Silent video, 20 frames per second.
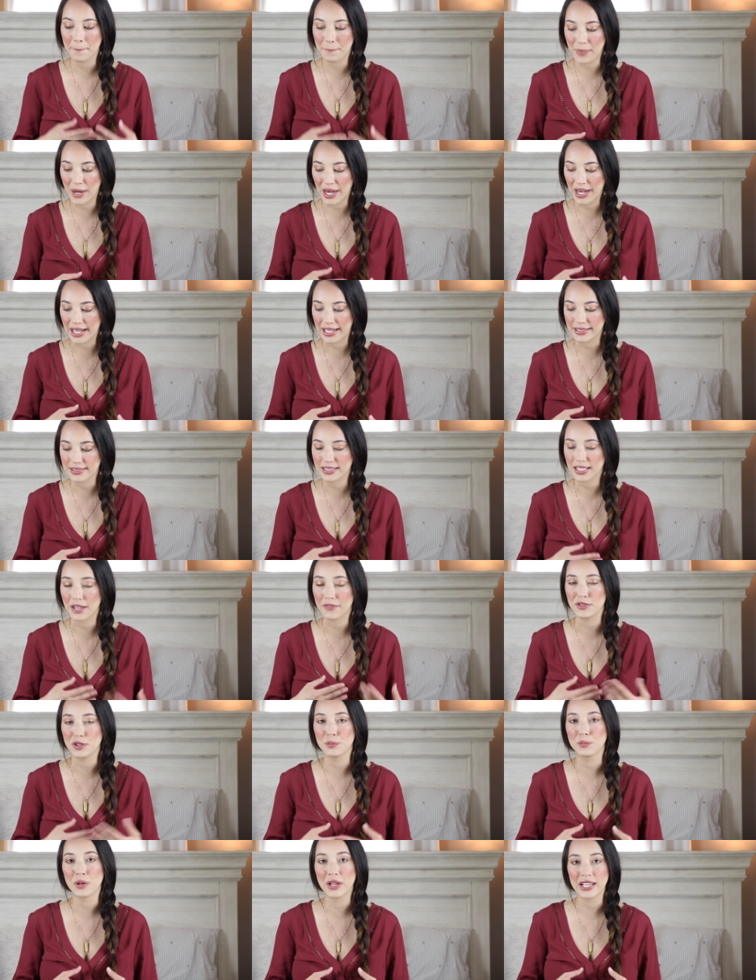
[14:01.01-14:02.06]
but if
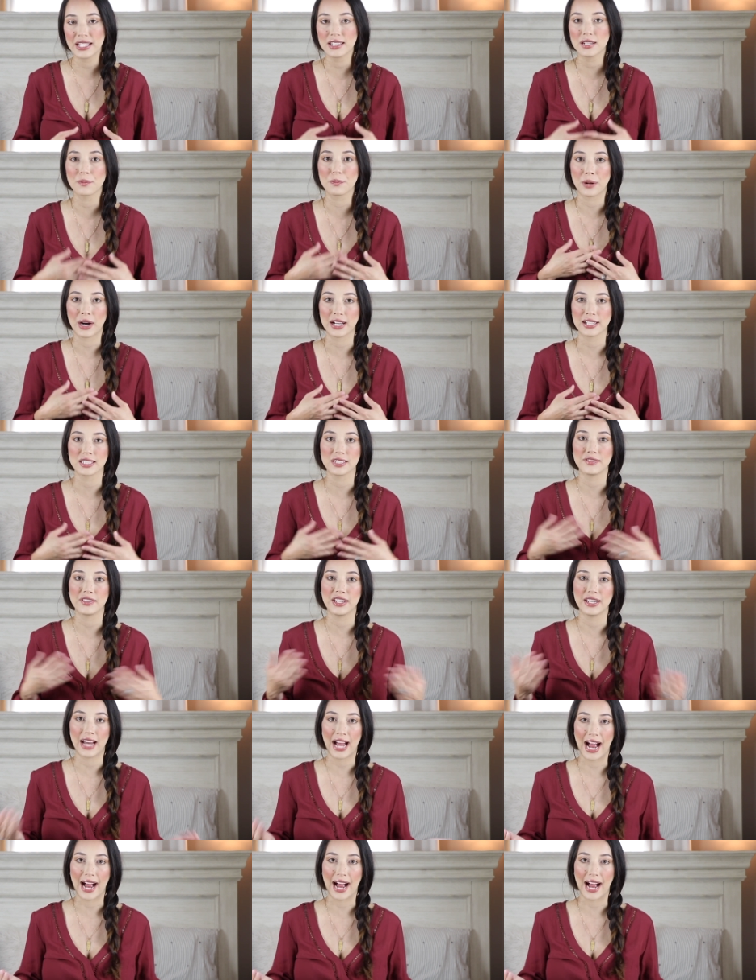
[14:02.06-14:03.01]
you plan to breastfeed